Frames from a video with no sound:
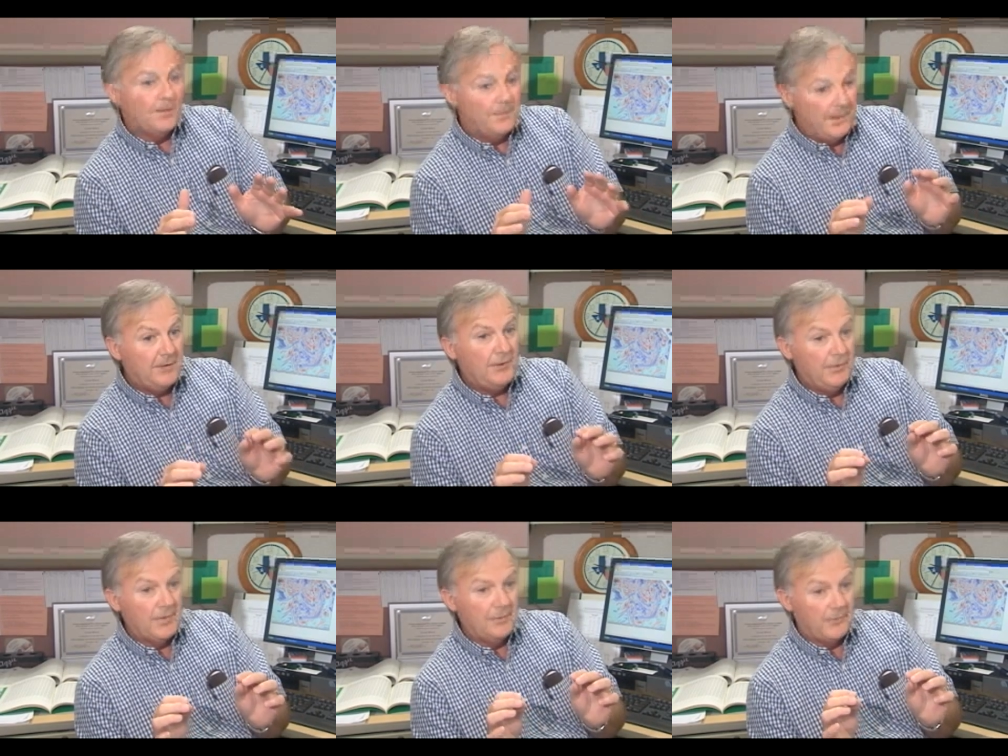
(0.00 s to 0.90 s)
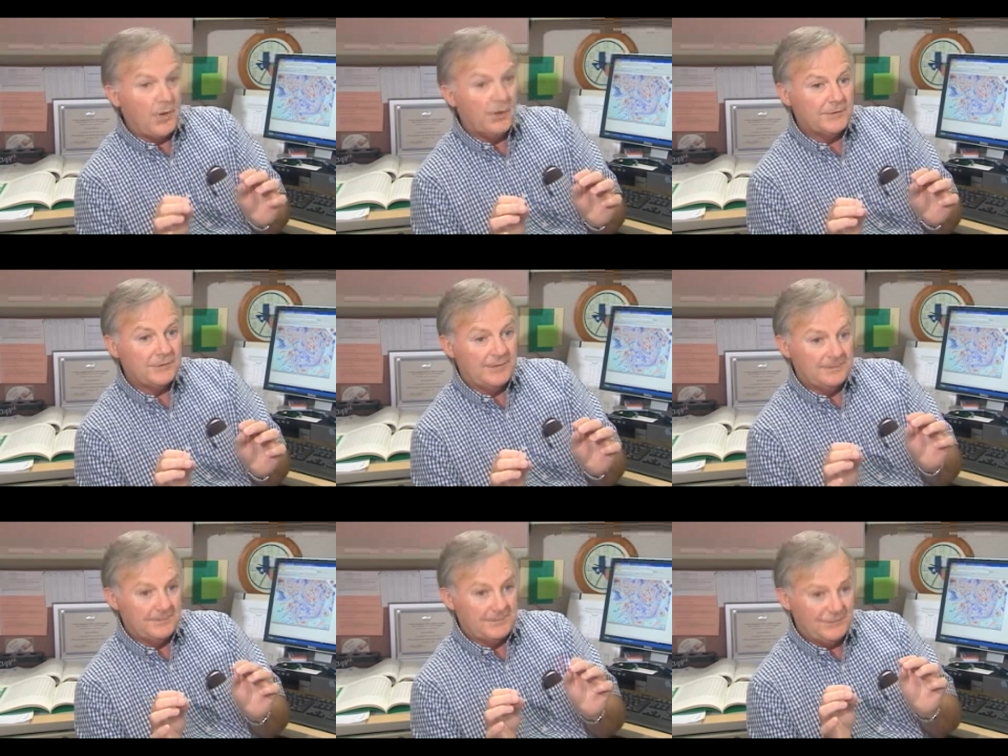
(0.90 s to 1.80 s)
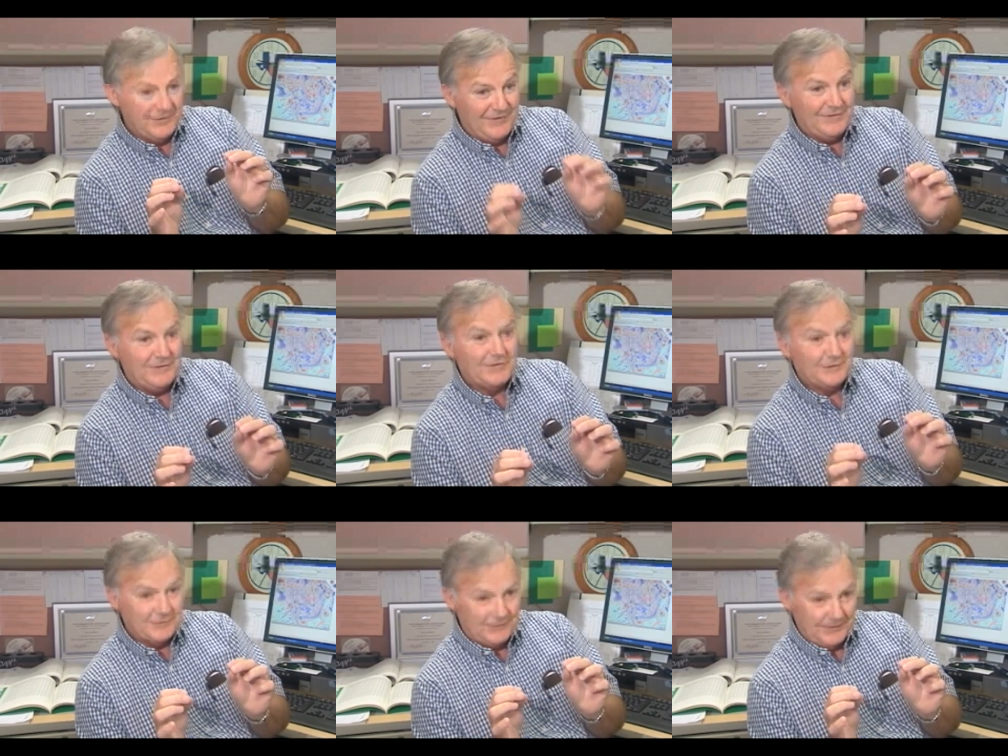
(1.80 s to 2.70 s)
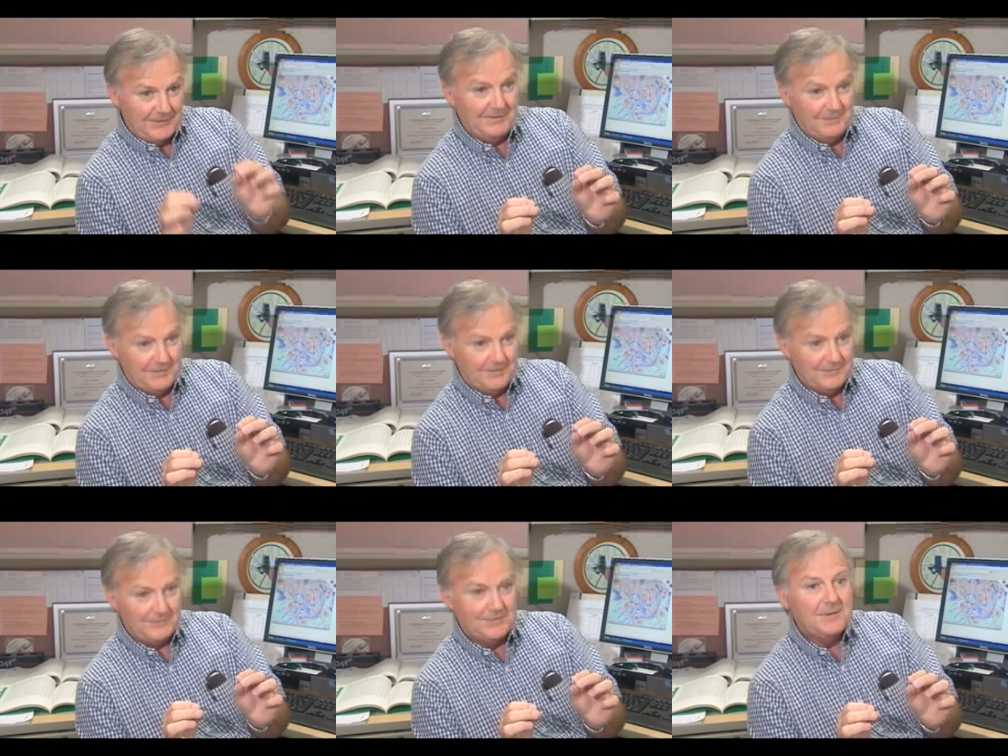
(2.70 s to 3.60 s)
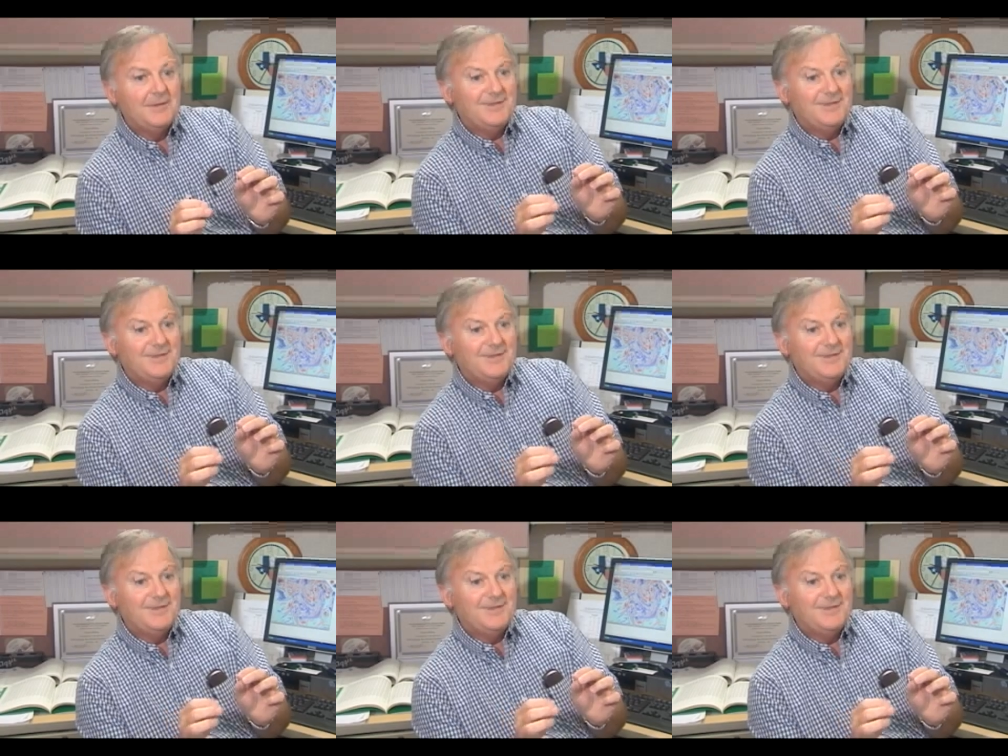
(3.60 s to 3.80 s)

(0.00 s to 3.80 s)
then you can draw some statistical significance